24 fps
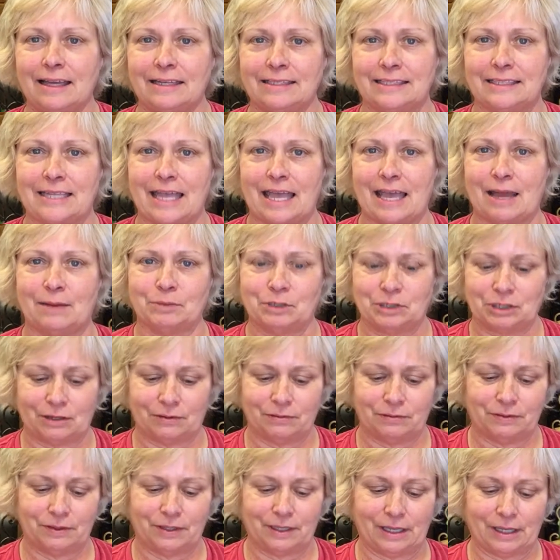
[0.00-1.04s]
Today I'm
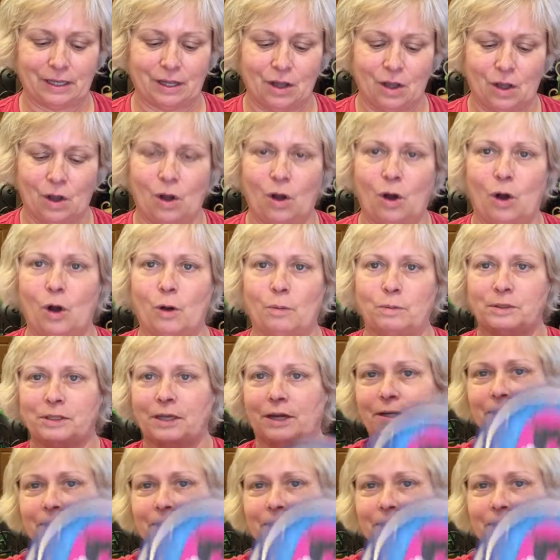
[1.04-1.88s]
shuffling Hope's